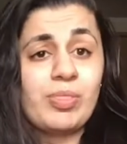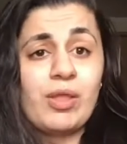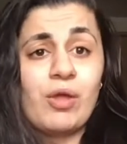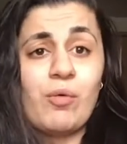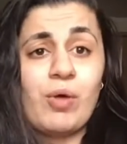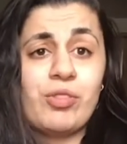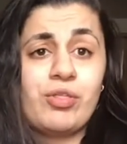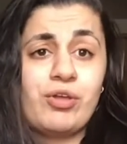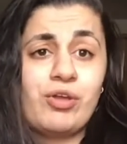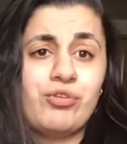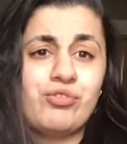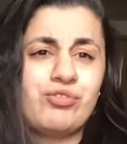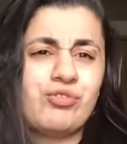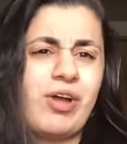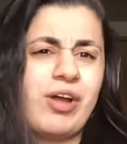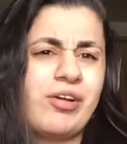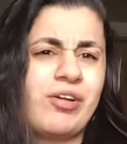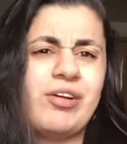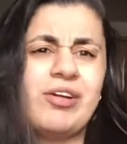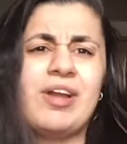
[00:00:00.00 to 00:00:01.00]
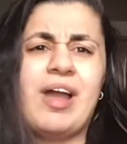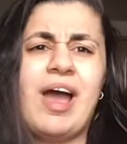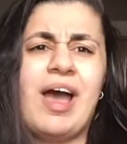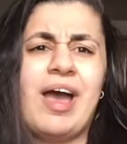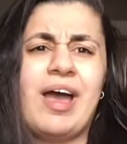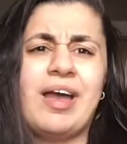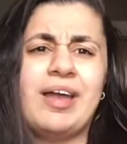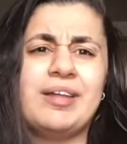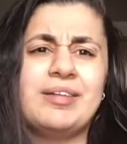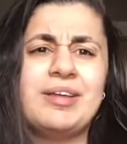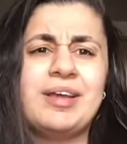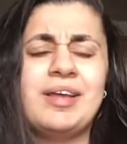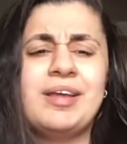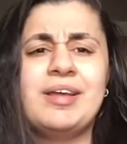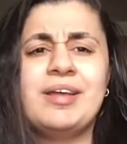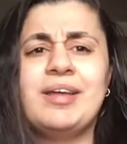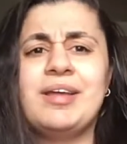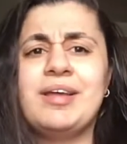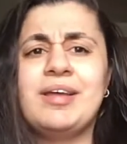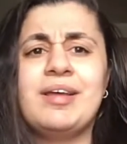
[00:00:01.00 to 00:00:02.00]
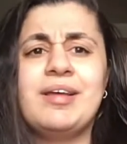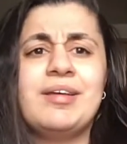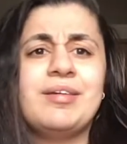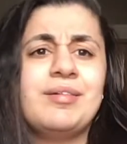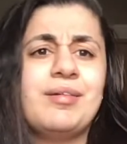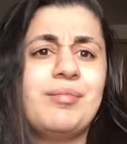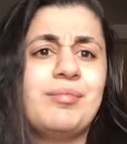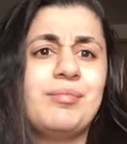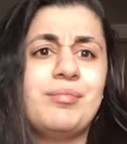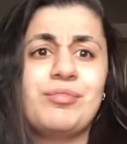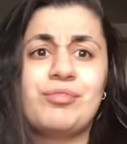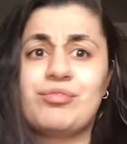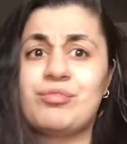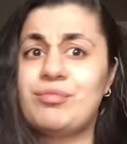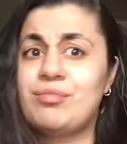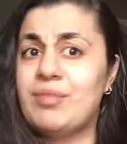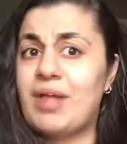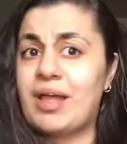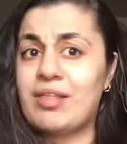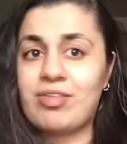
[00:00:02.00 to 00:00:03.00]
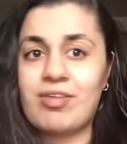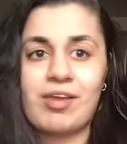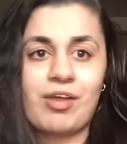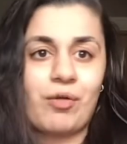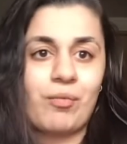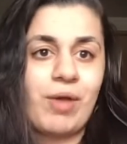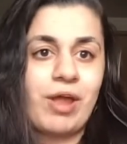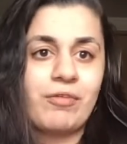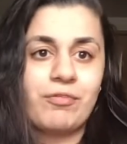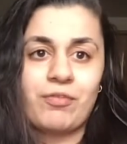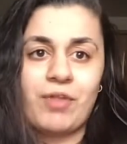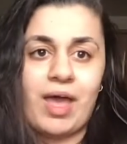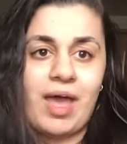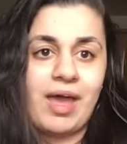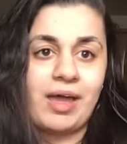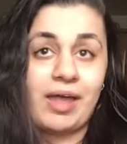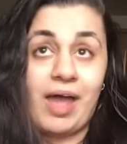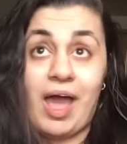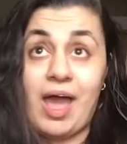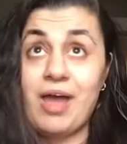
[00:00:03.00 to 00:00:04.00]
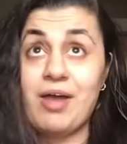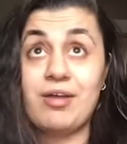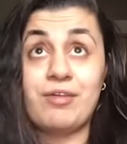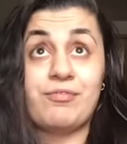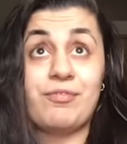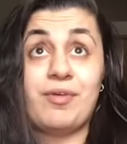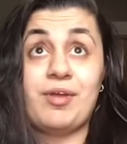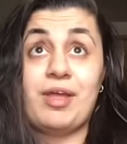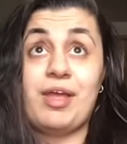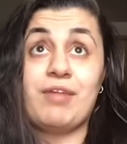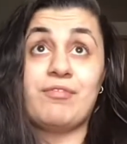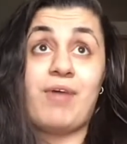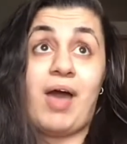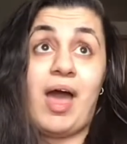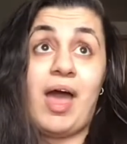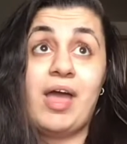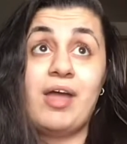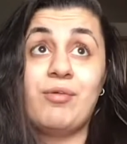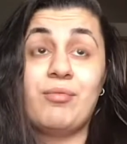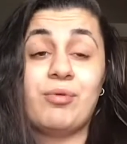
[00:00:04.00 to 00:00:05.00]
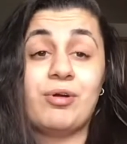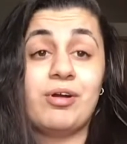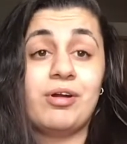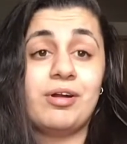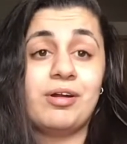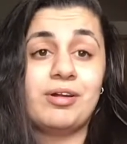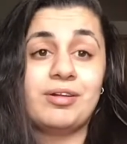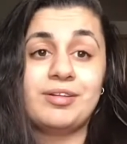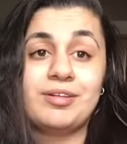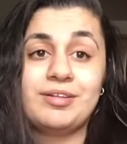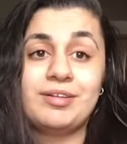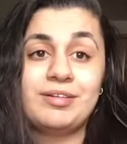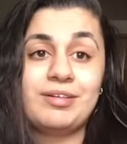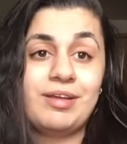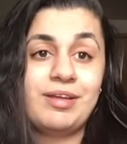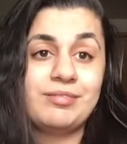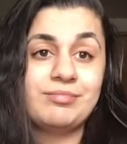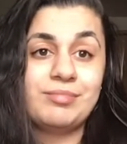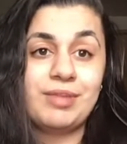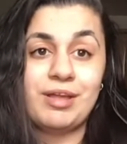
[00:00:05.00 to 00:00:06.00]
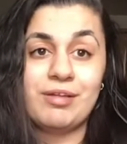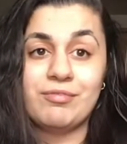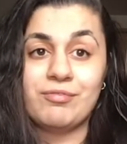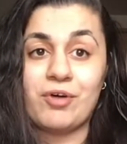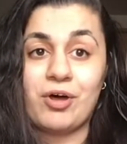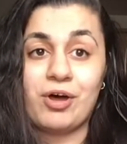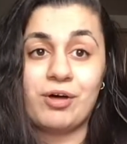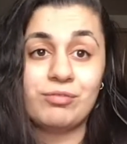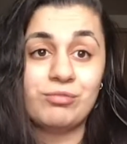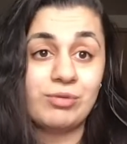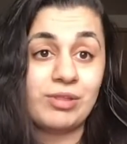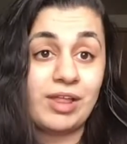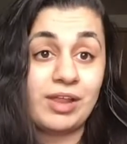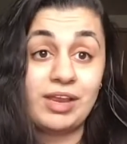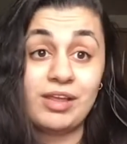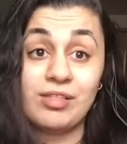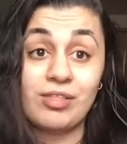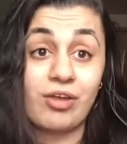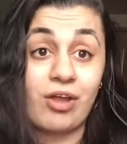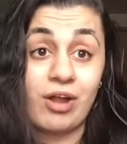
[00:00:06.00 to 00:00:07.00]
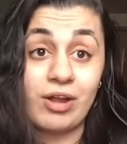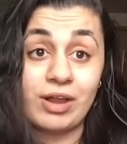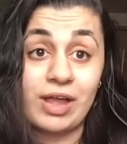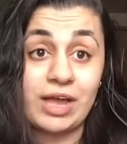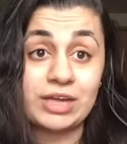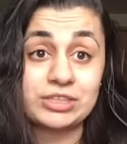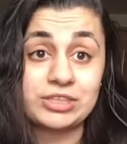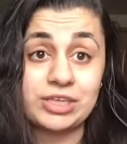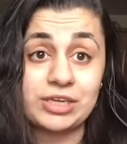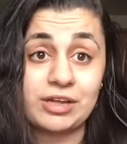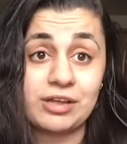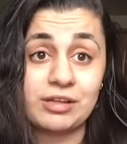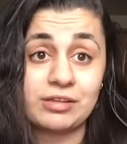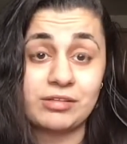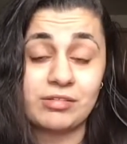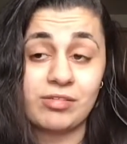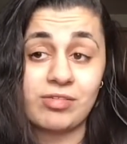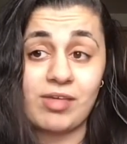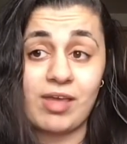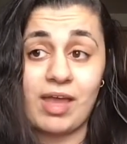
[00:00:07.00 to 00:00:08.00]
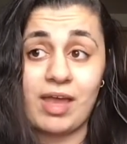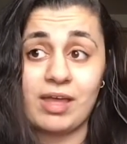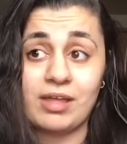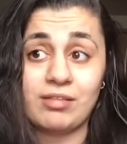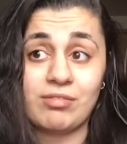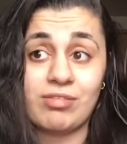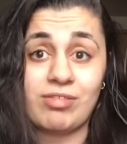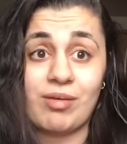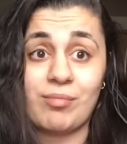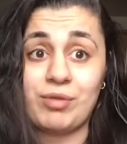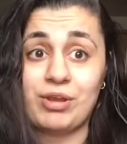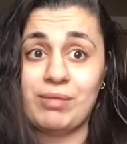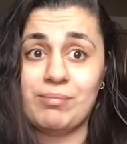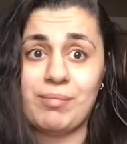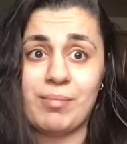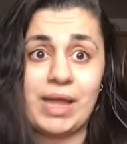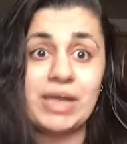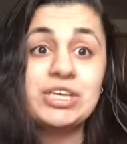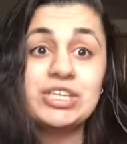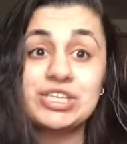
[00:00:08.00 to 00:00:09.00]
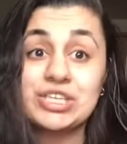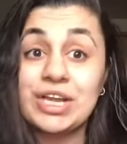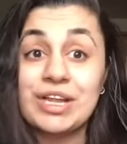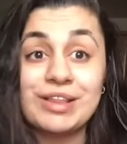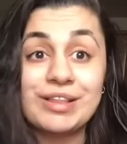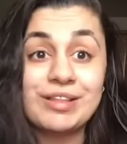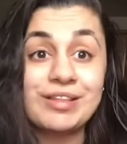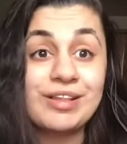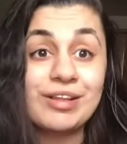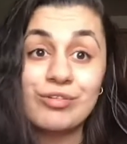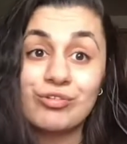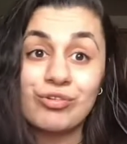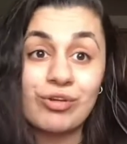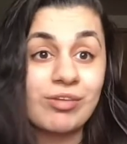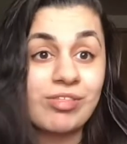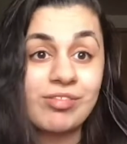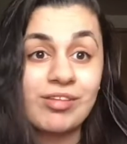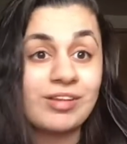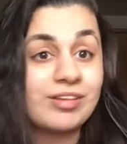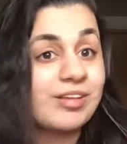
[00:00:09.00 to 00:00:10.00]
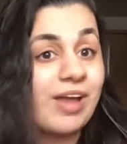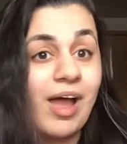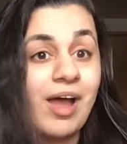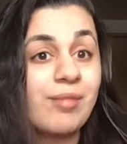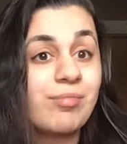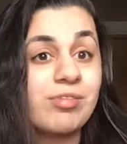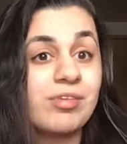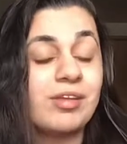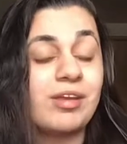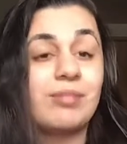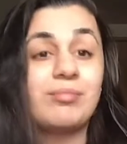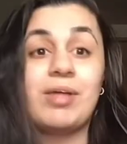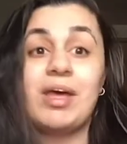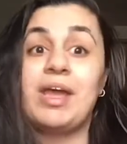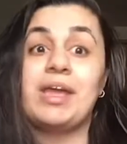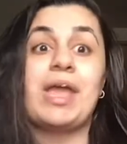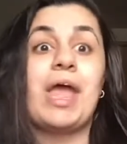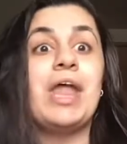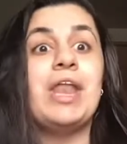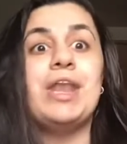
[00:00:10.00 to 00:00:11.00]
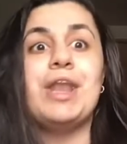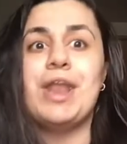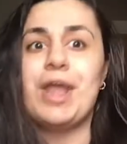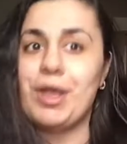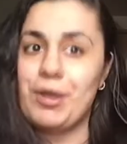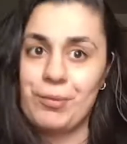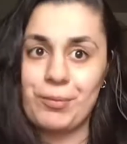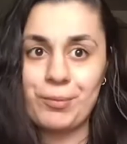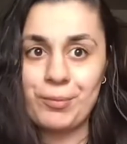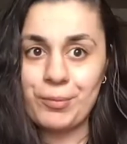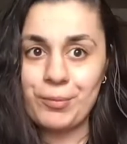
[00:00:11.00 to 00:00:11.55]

whether you're drunk or not, that's like a red flag. If I were involved with any of the Kardashians and somebody mentioned Tristan Thompson, I'm like, no.